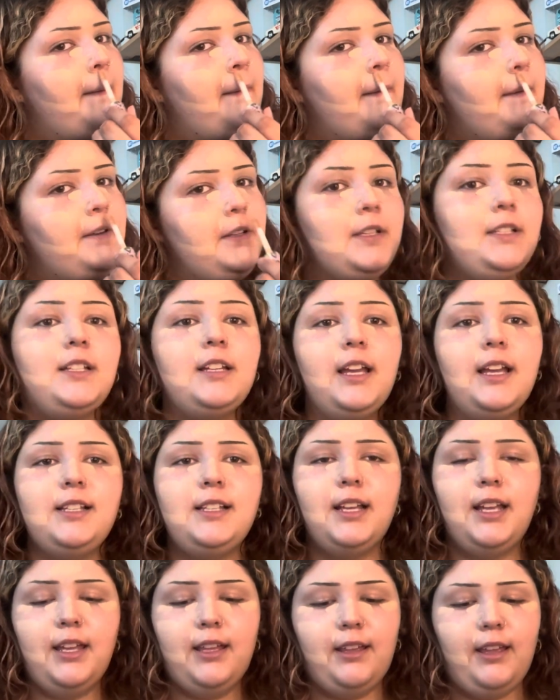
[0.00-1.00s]
just in case I
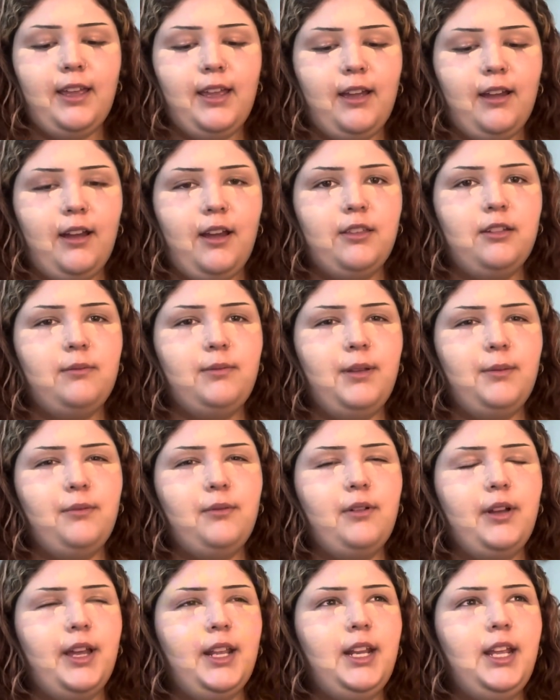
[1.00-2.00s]
get like other
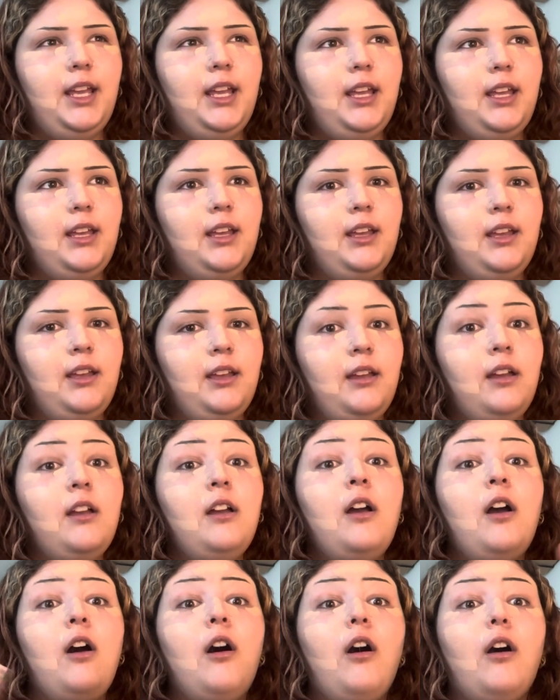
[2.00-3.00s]
people in it.
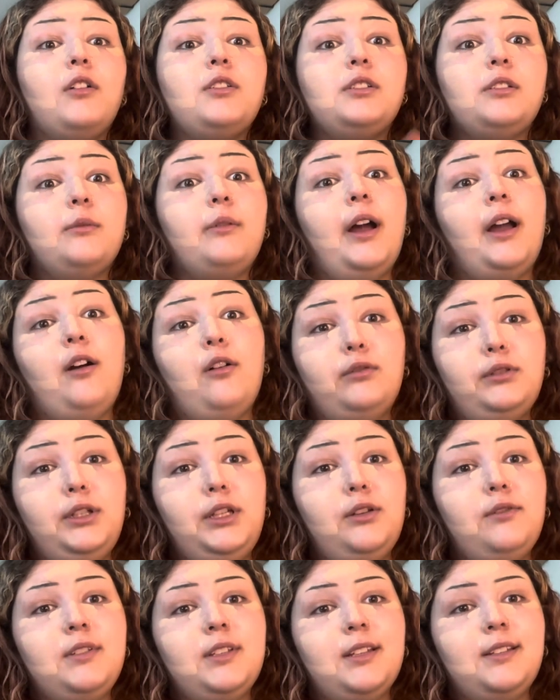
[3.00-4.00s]
Also, I only
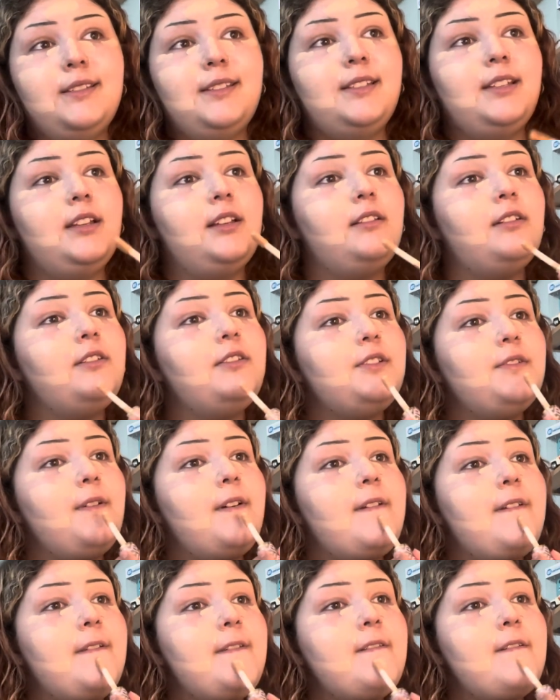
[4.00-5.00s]
use concealer, so I
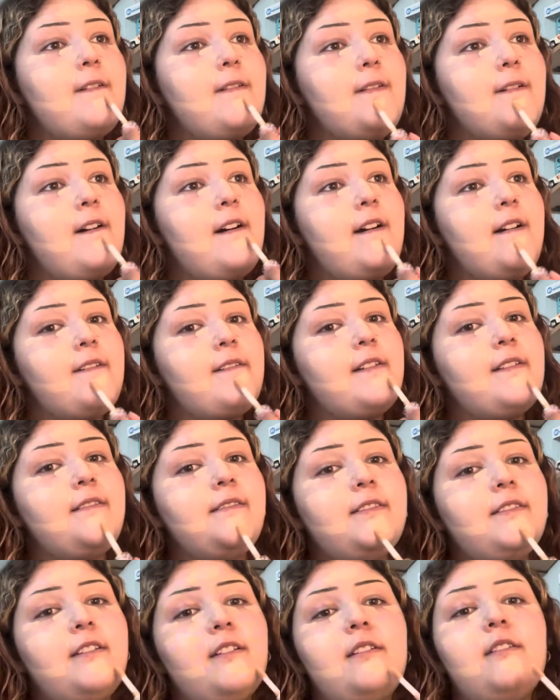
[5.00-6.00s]
use a lot of
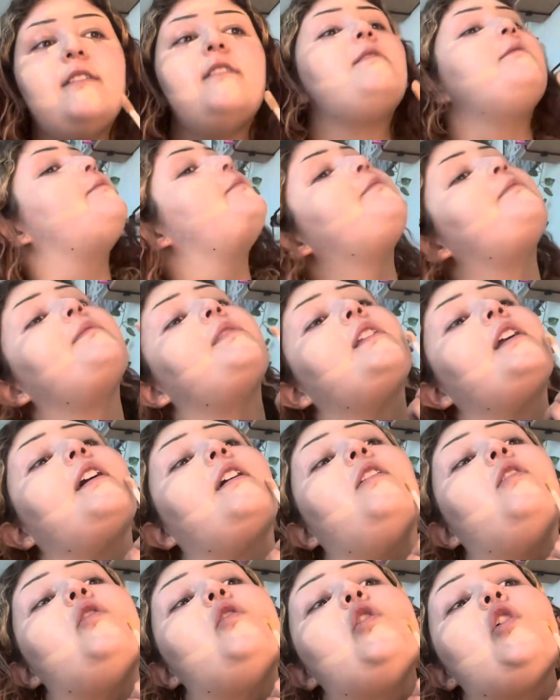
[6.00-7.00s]
concealer, like
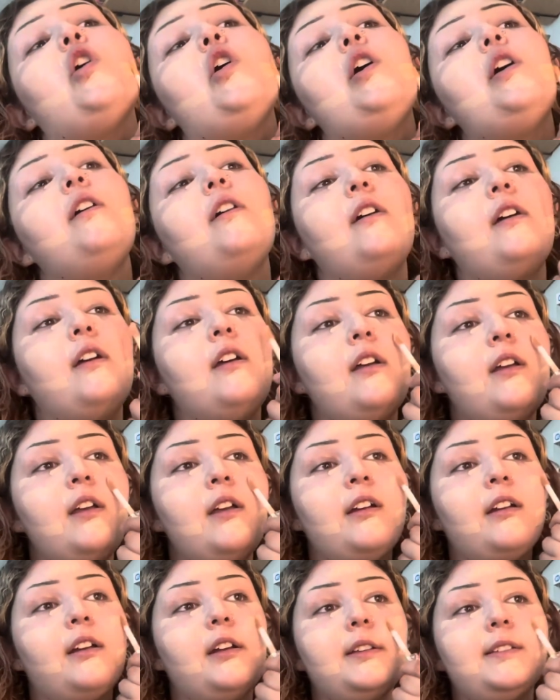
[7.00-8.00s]
a lot,
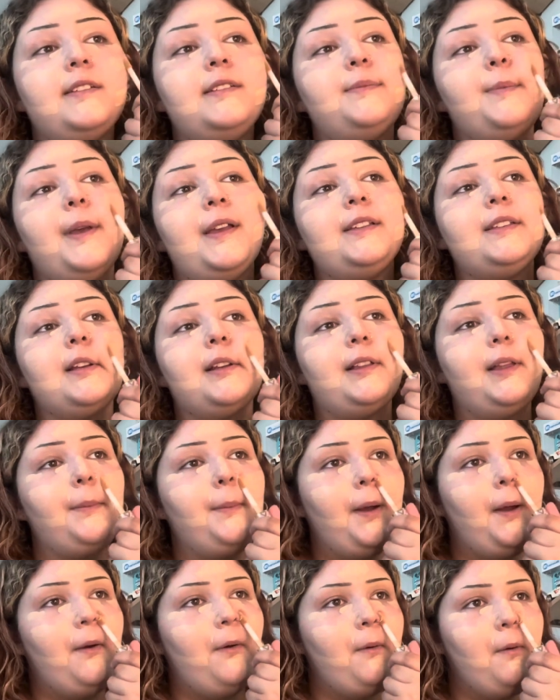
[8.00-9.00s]
because it's basically
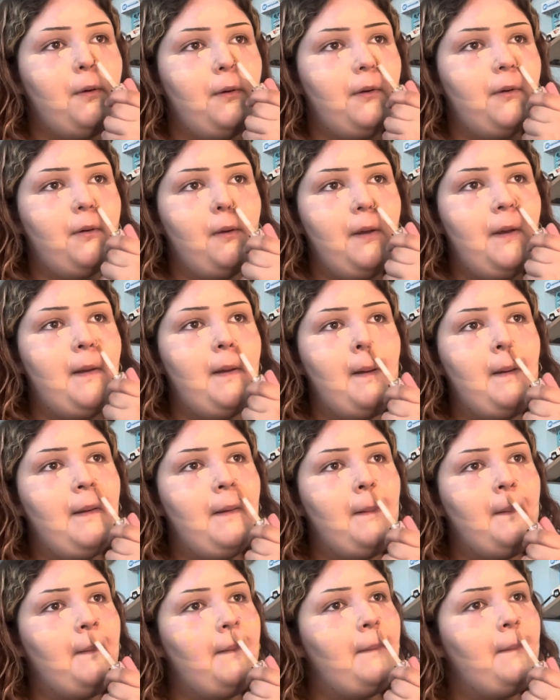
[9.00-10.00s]
my whole
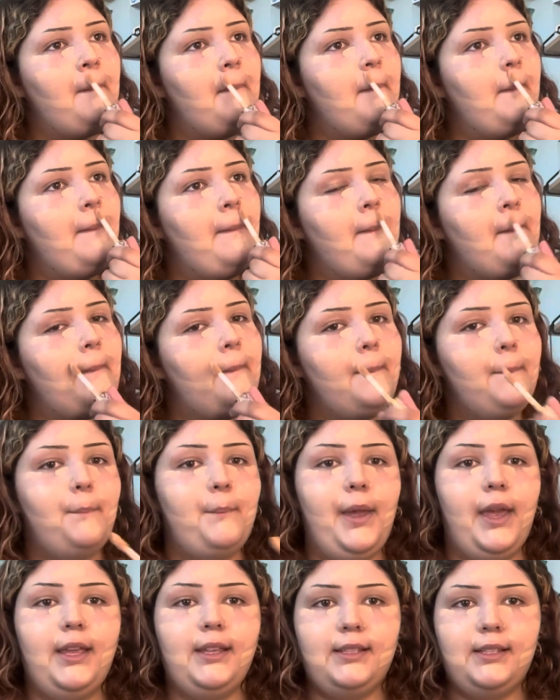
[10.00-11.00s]

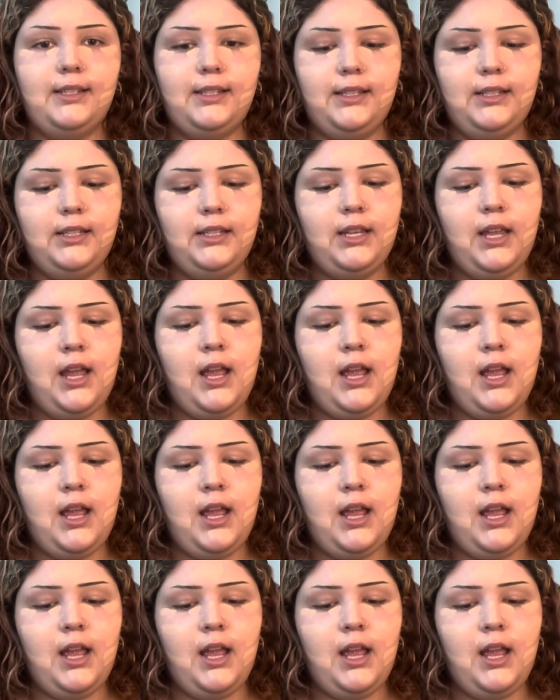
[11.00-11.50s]
base.